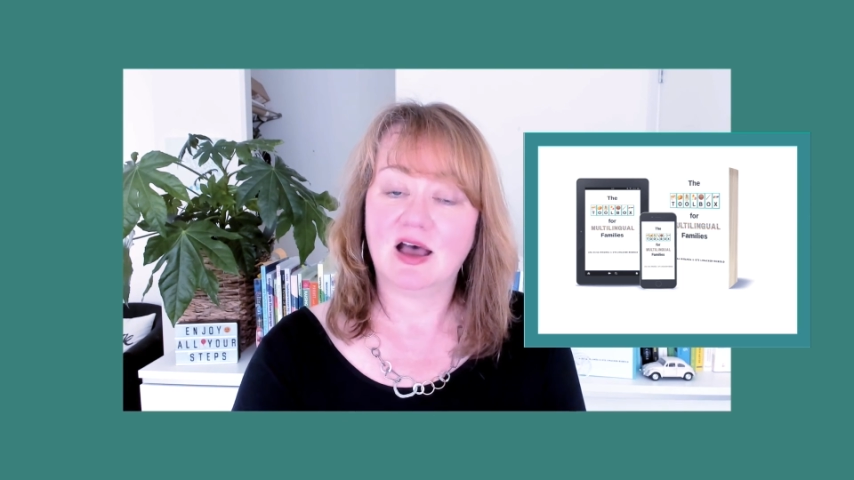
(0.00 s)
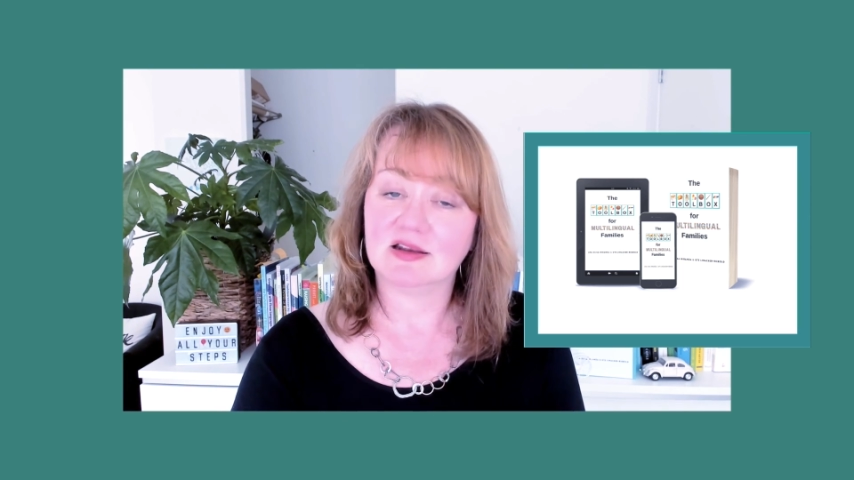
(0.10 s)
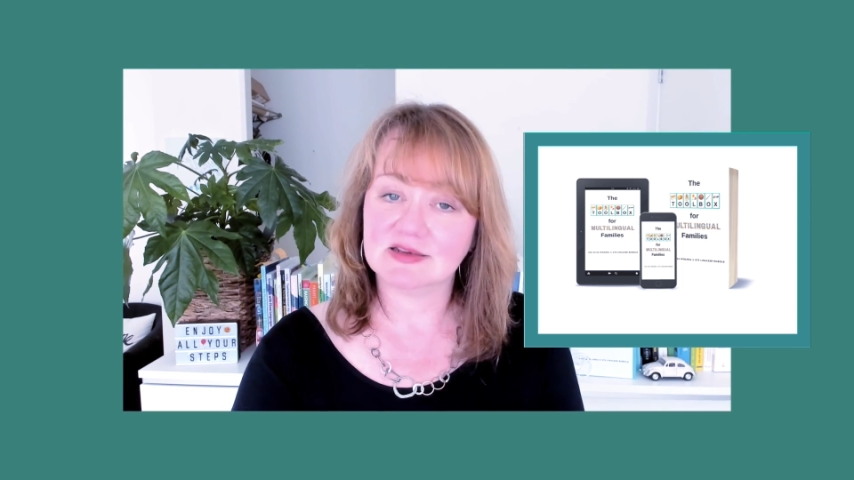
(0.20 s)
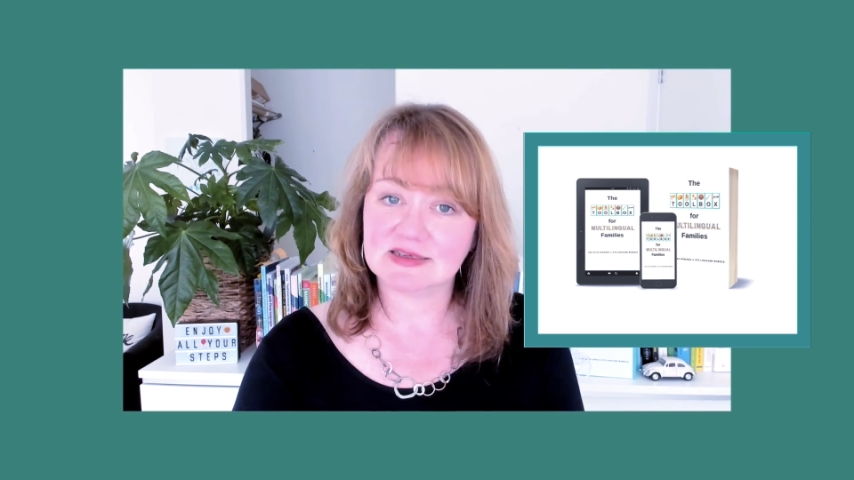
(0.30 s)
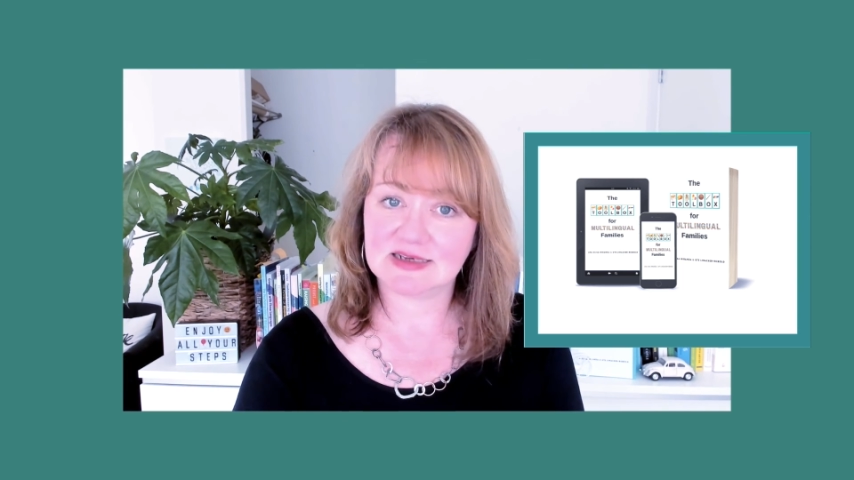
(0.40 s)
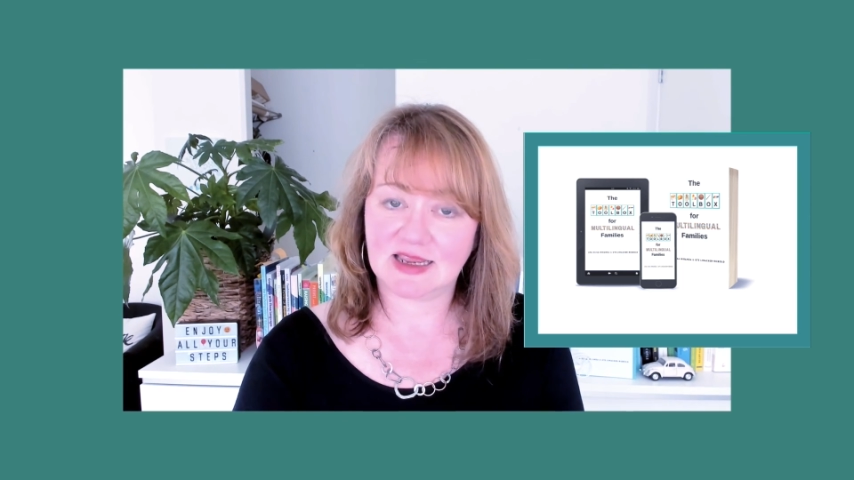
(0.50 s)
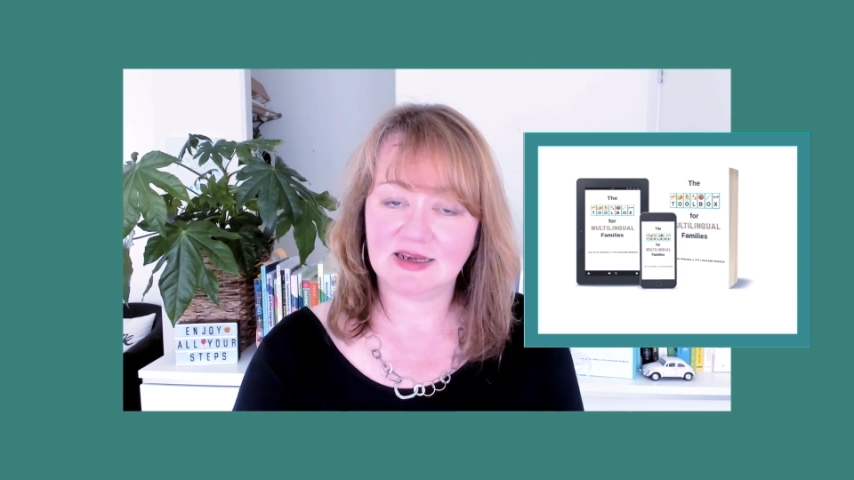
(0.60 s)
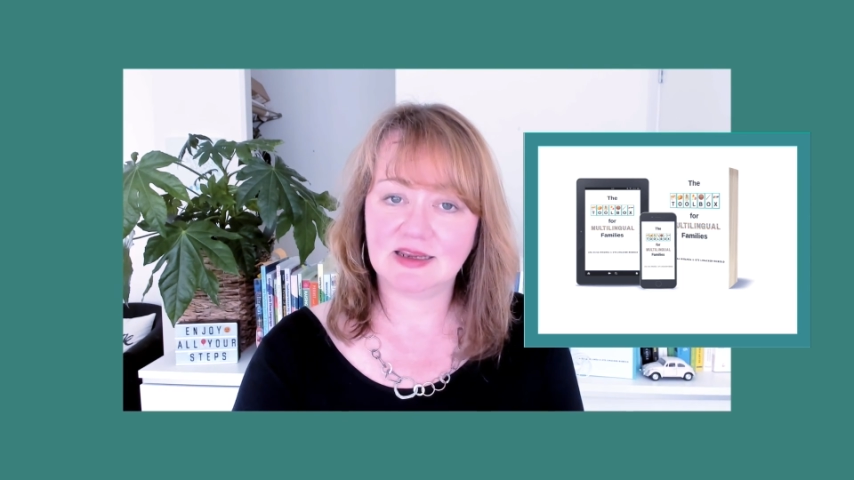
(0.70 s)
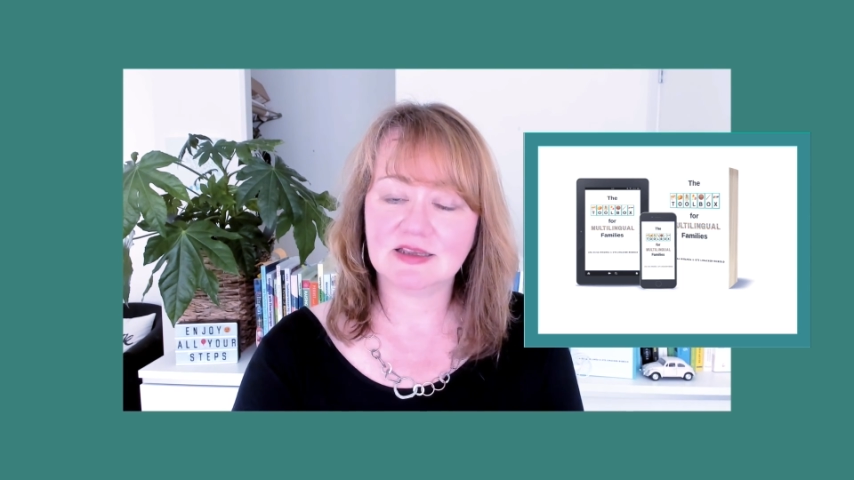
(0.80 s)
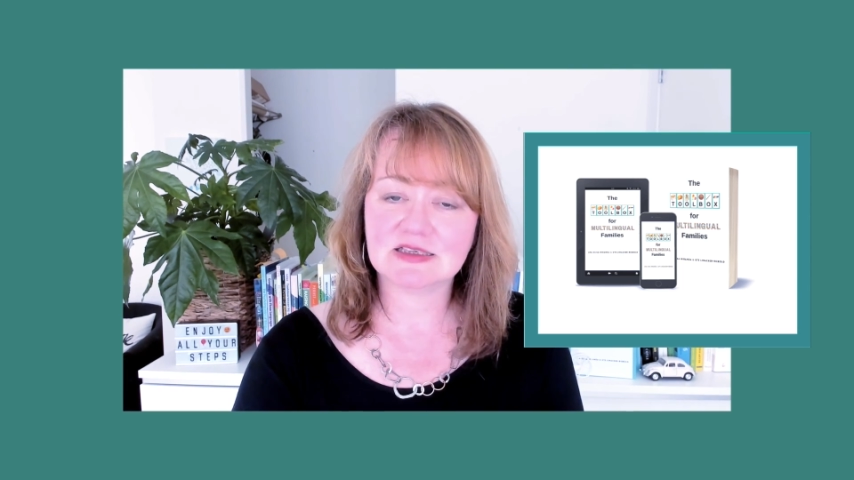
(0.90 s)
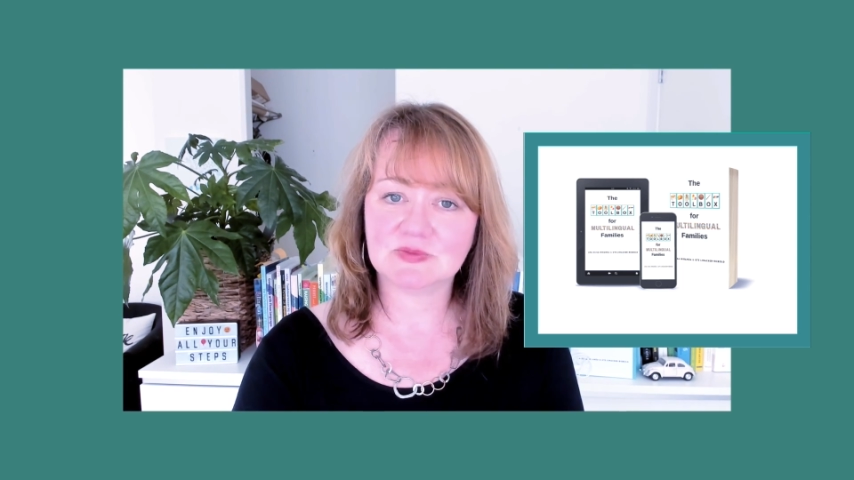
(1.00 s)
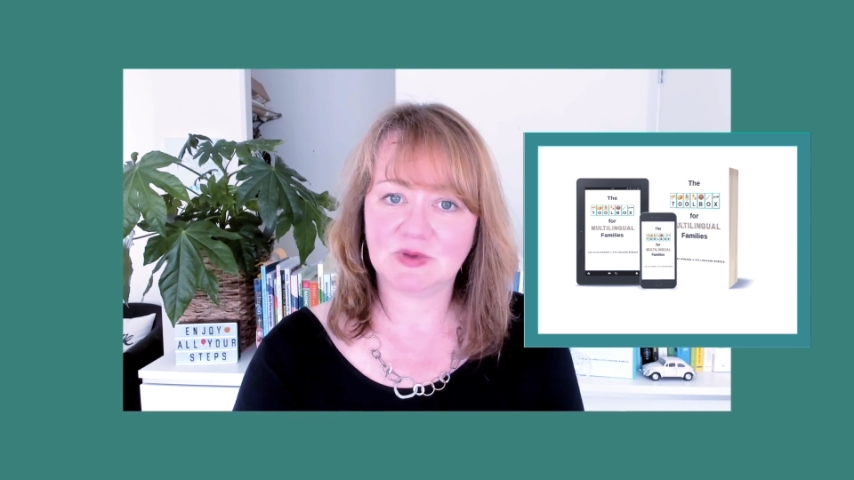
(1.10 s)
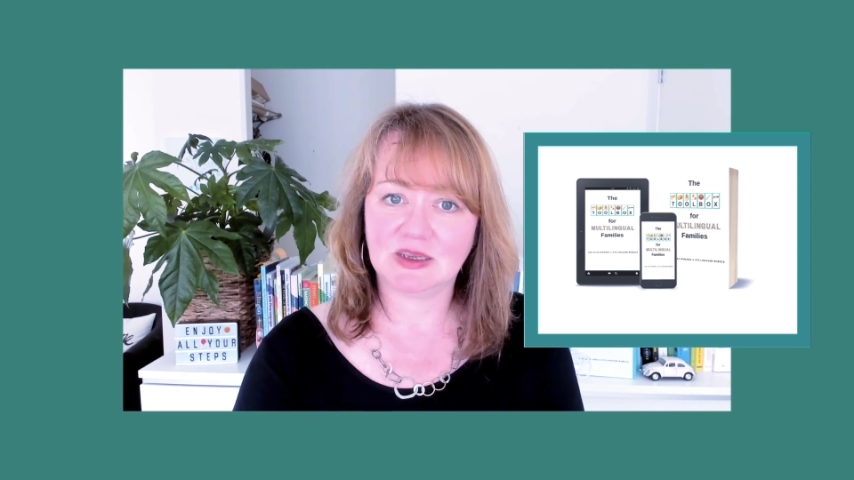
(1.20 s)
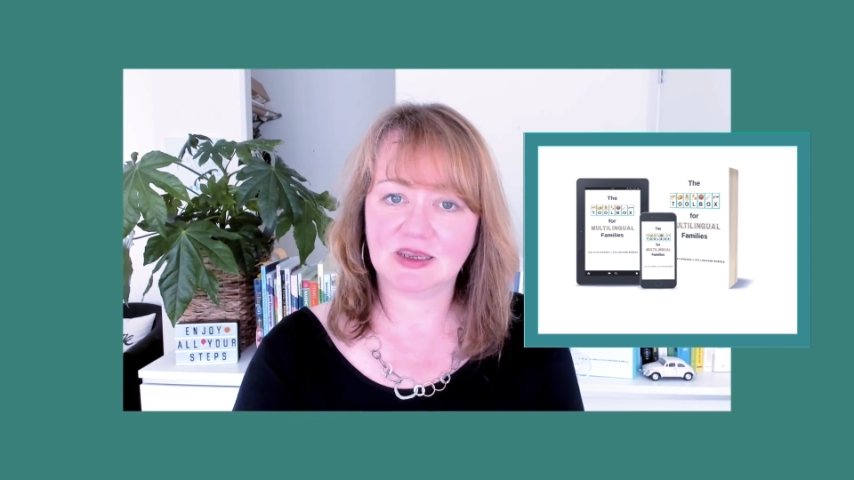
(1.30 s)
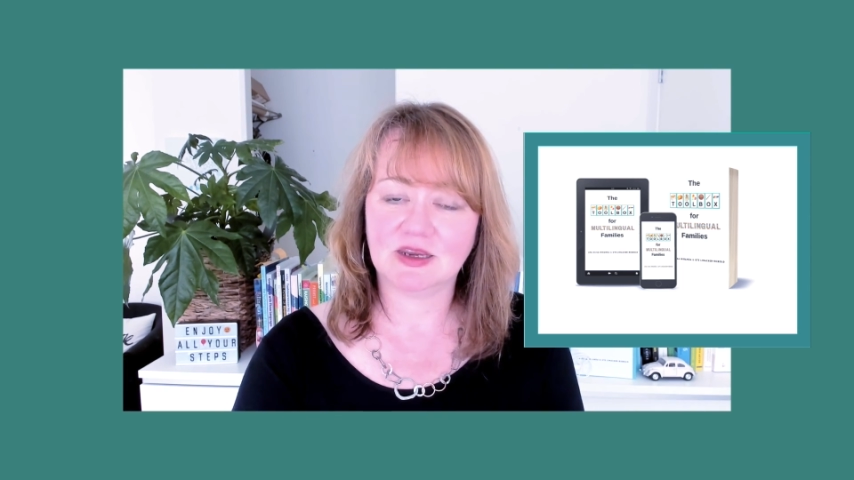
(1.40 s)
understanding,
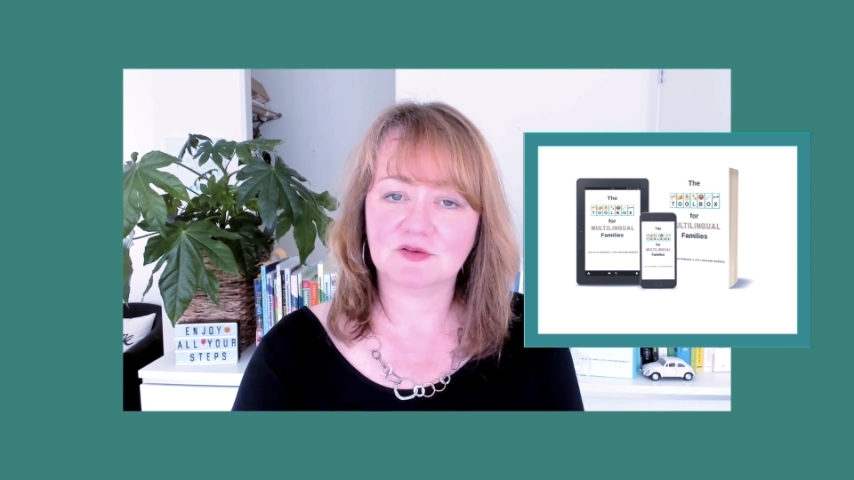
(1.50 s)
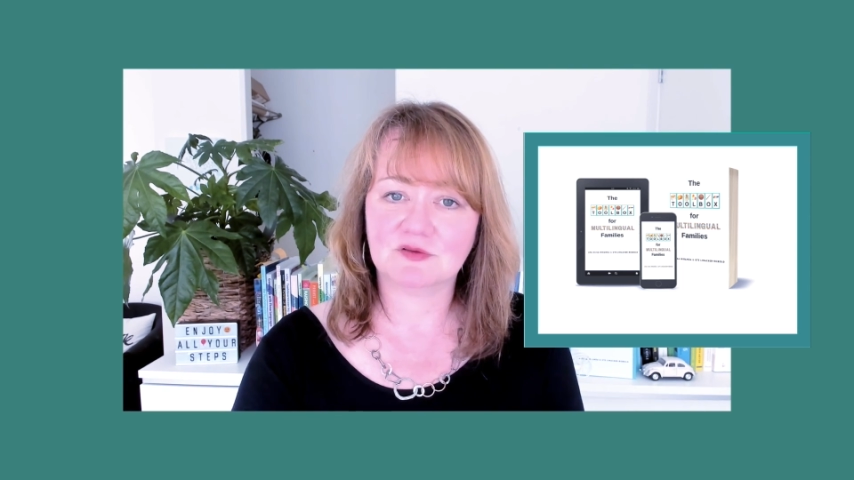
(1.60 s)
speaking,